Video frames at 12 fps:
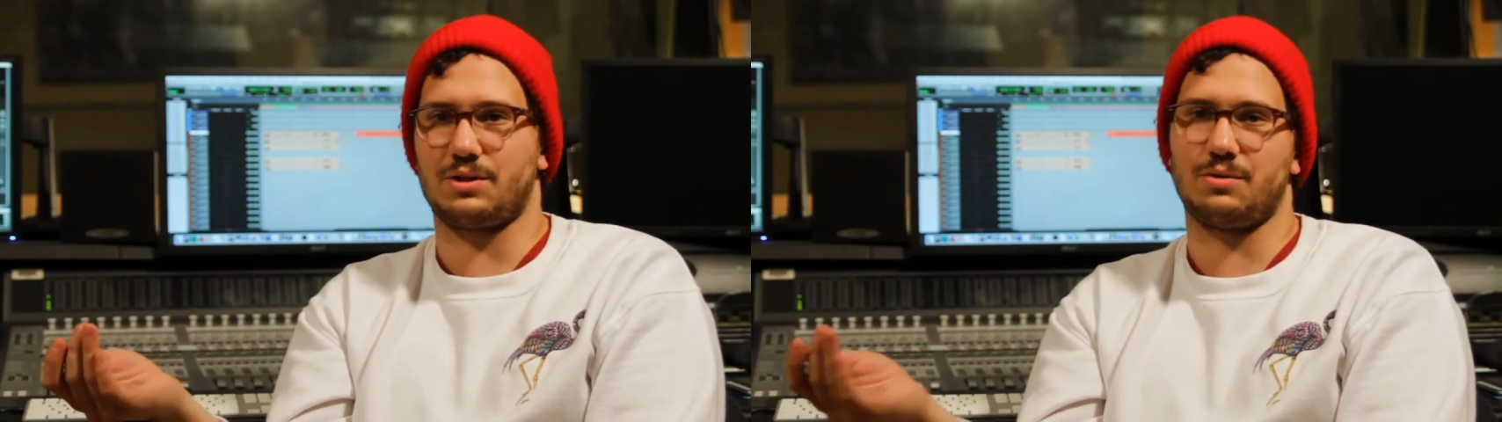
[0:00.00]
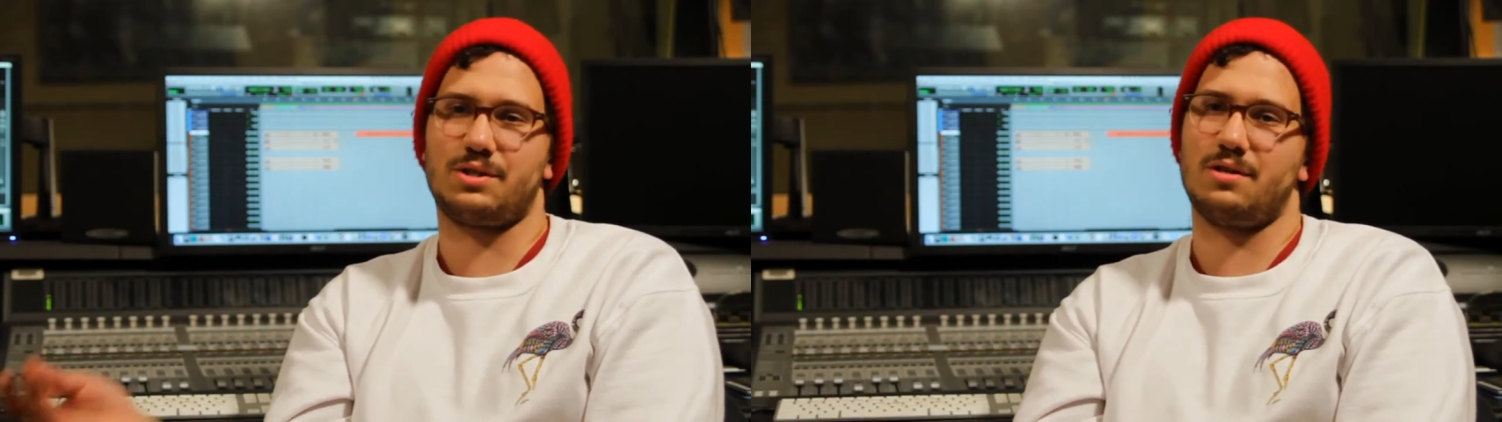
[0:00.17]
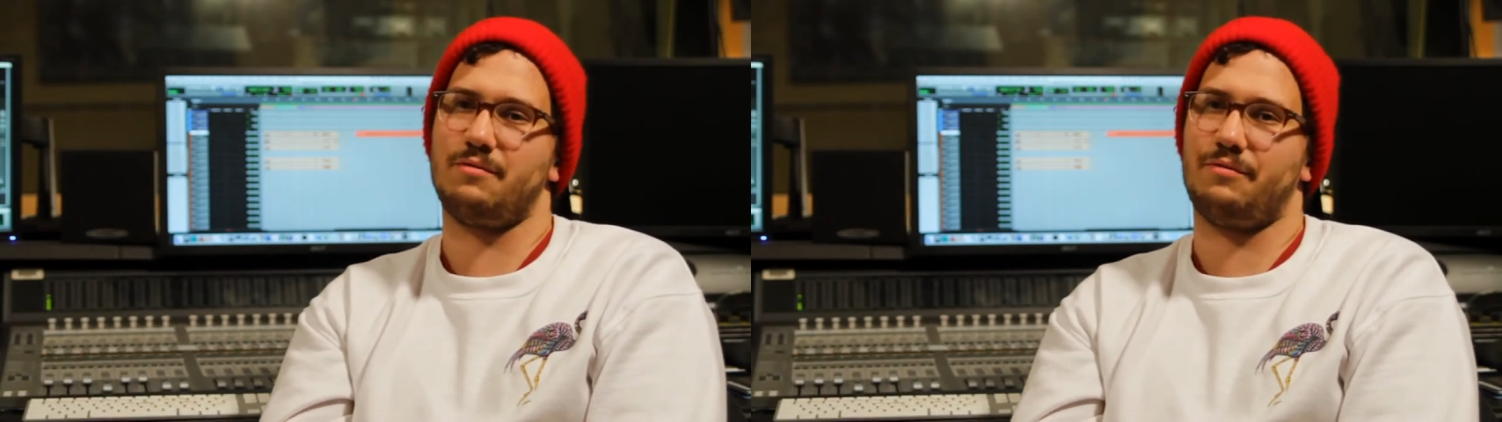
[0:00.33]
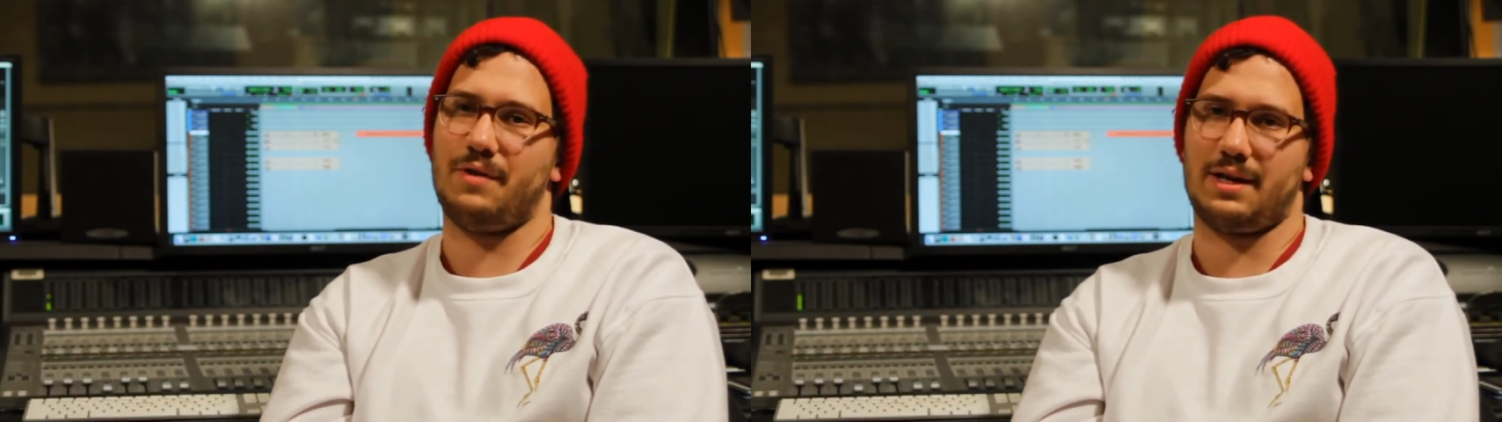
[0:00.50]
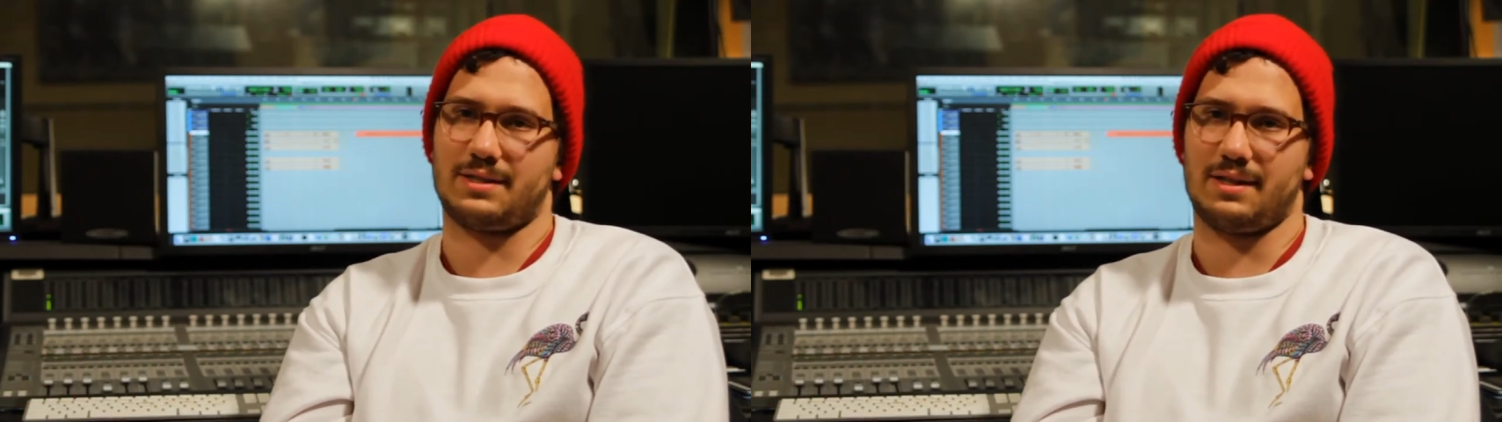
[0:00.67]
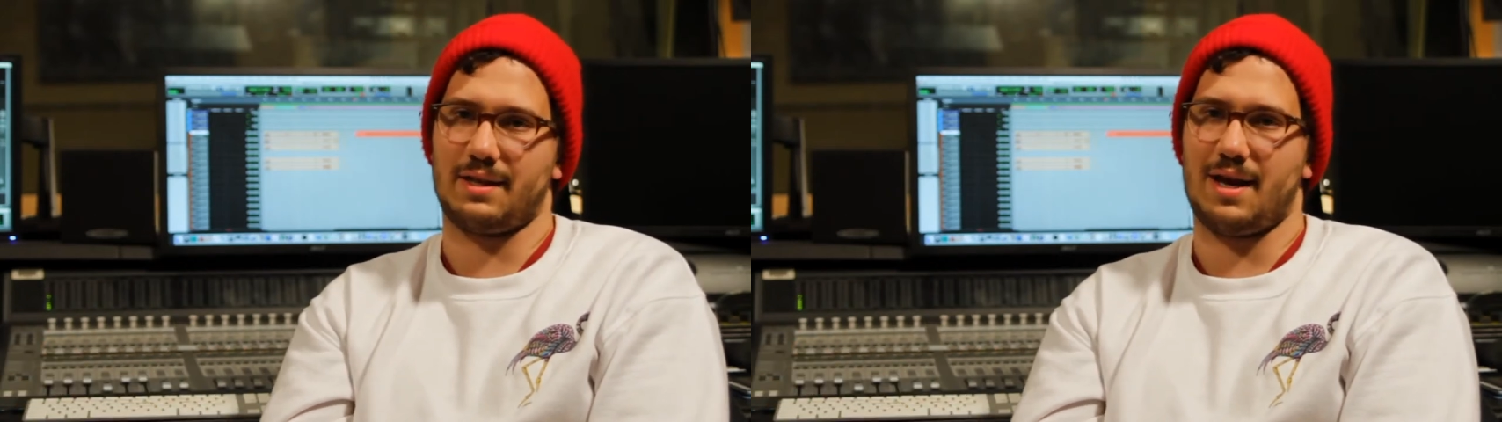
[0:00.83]
So it's an
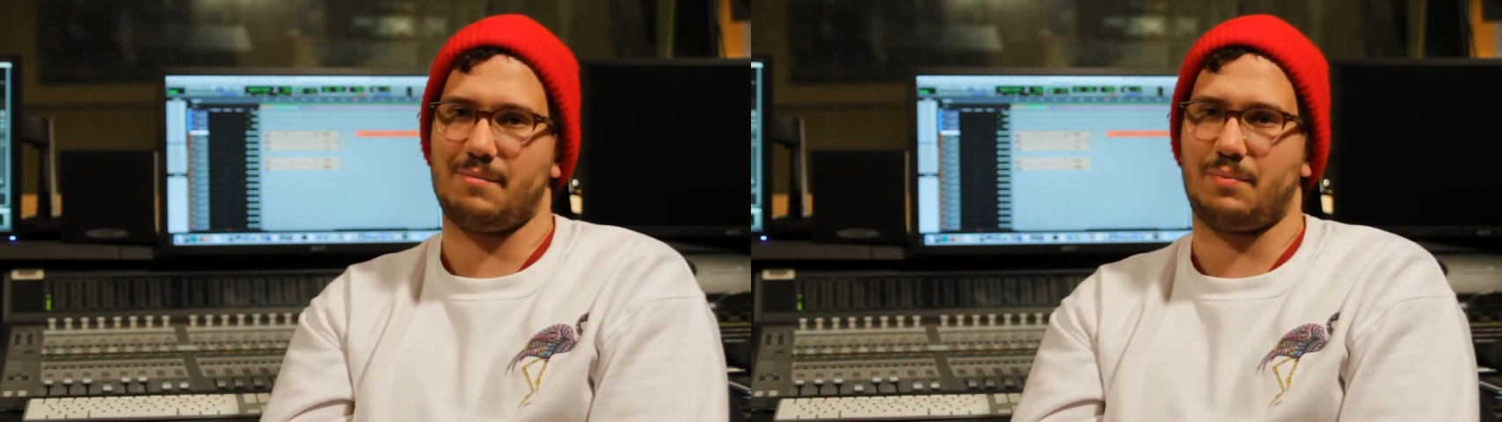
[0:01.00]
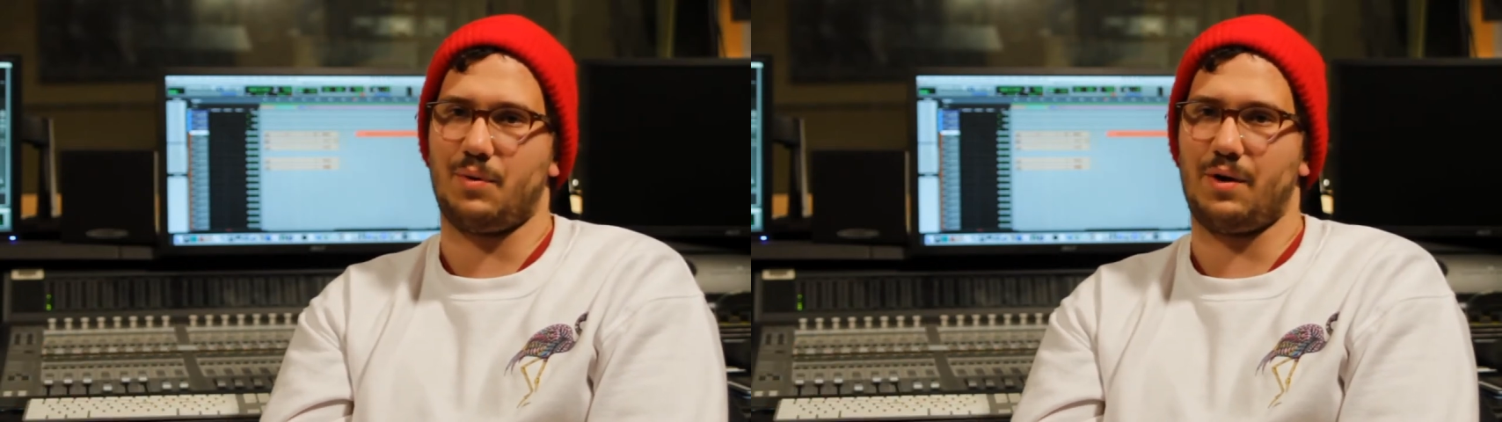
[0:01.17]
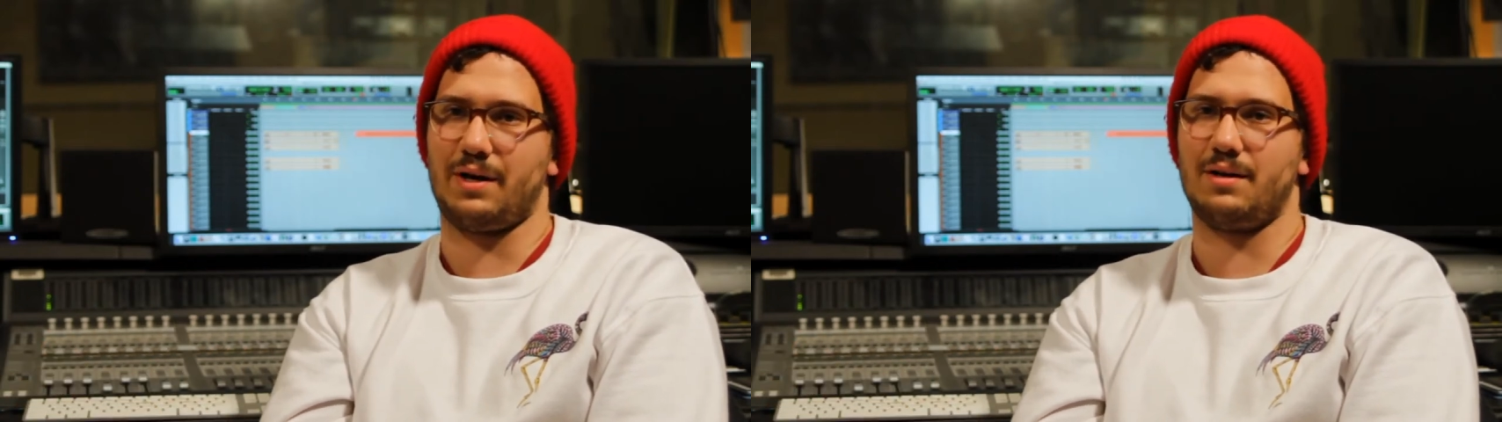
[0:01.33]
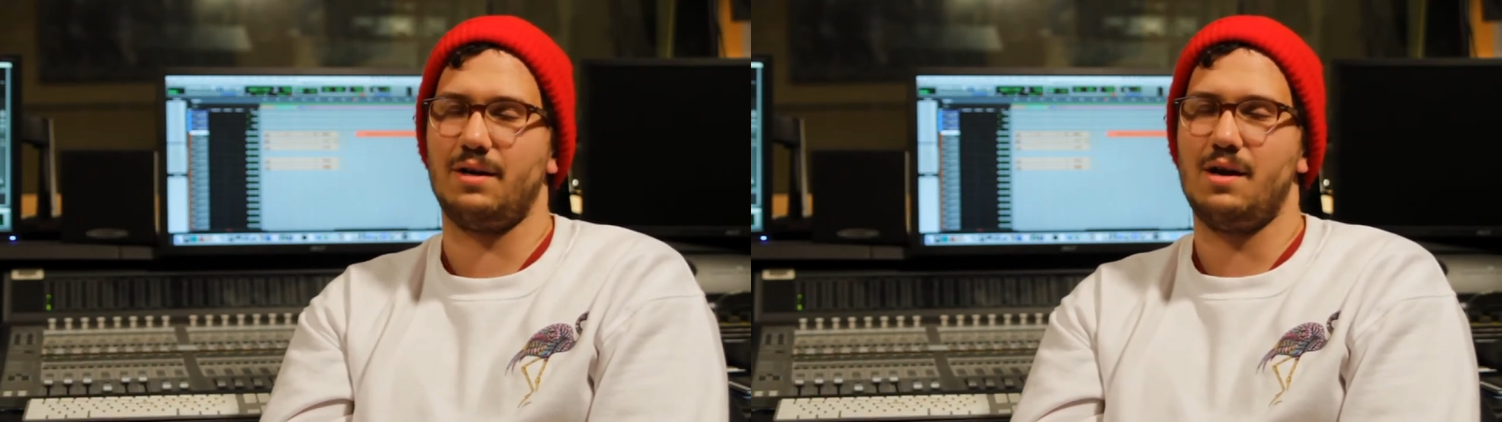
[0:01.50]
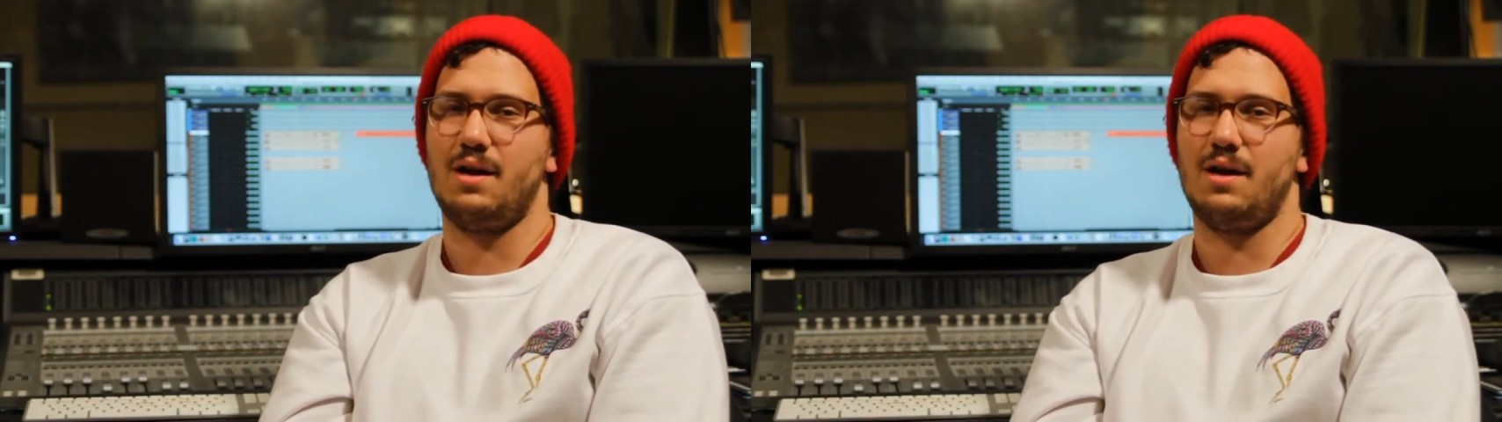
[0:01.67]
effect at that point.